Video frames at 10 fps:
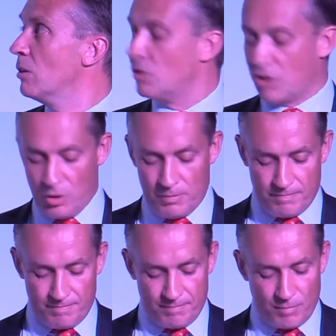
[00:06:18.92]
So,
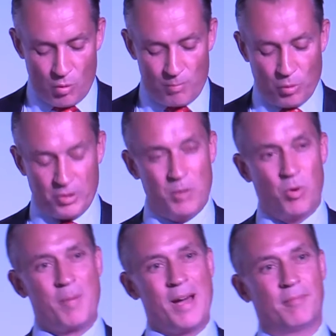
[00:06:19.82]
more importantly,
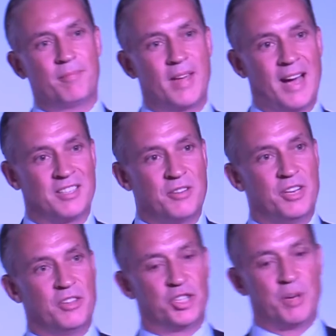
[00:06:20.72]
what about
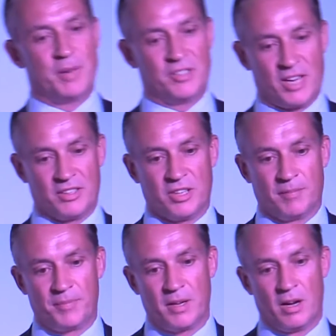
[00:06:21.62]
activity in the shipping
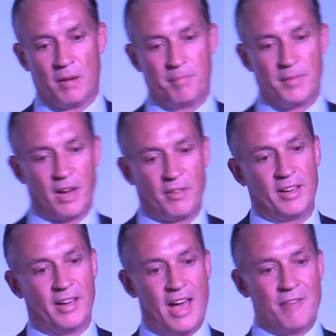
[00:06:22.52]
sector? And I
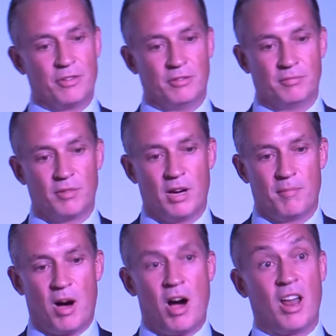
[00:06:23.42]
think Evan
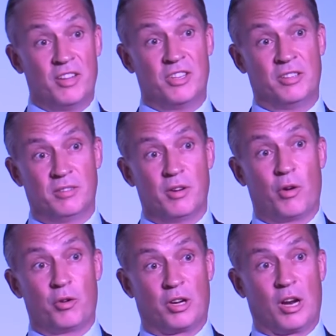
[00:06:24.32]
highlighted
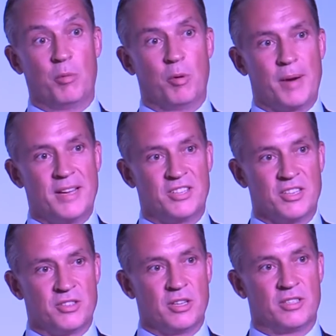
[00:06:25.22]
on a global
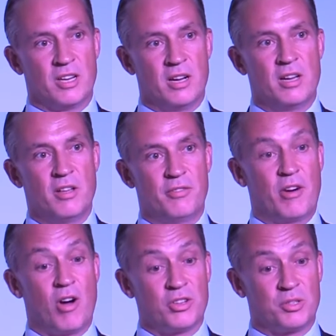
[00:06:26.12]
basis that
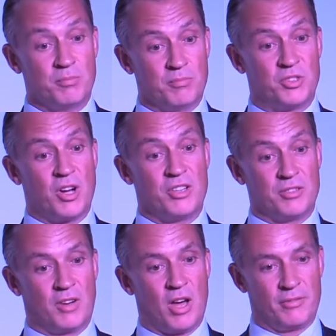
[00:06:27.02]
there are some signs
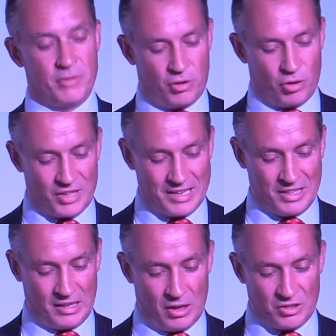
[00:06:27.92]
of life across
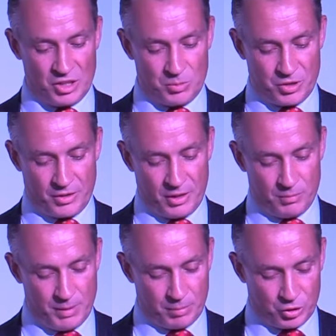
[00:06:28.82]
asset classes, which I
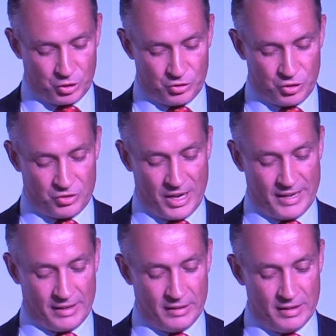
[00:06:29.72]
think people should take